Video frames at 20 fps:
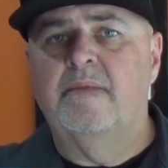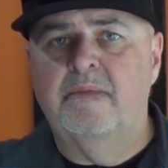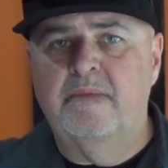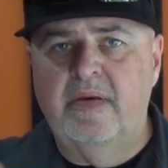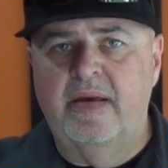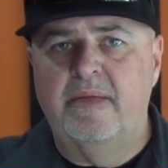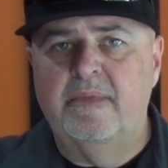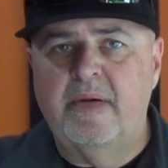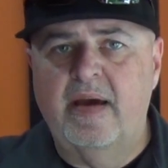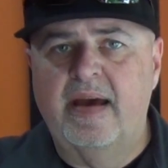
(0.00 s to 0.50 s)

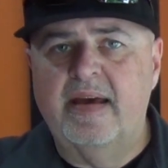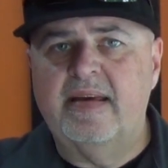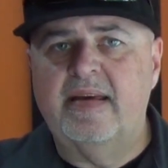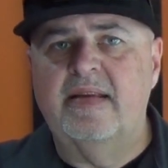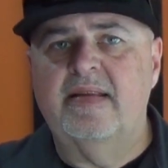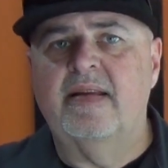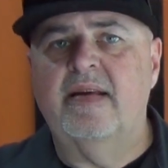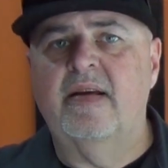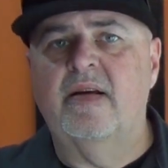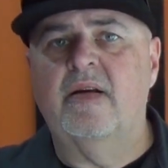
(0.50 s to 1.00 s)
be back
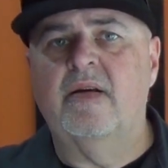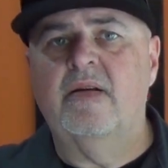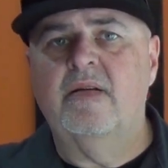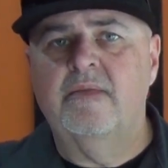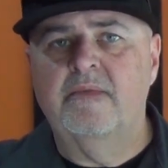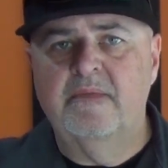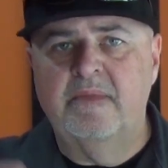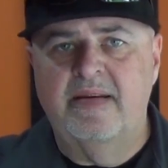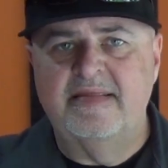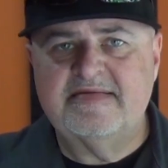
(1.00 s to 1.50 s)
in
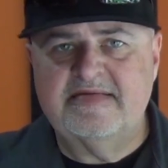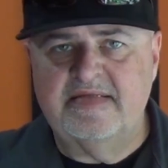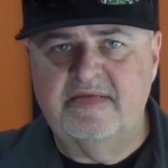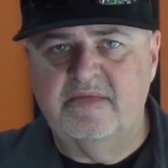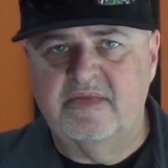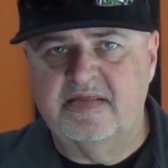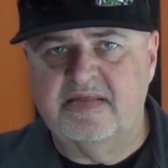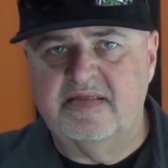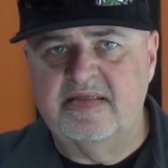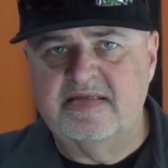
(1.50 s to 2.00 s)
there
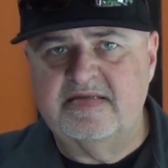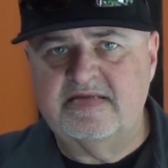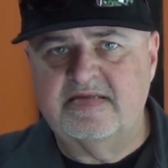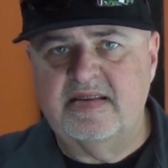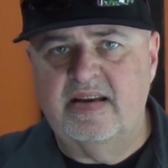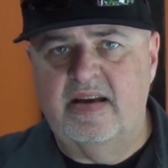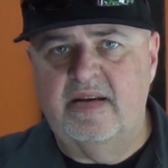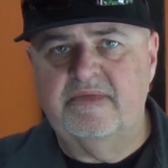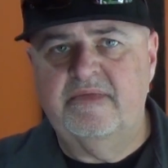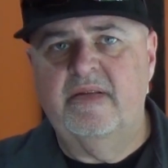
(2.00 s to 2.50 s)
messing with this
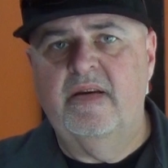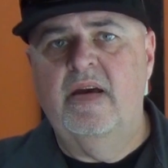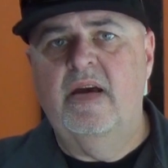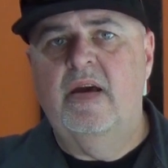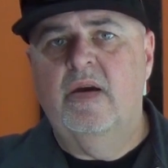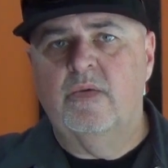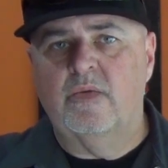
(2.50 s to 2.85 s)
stuff,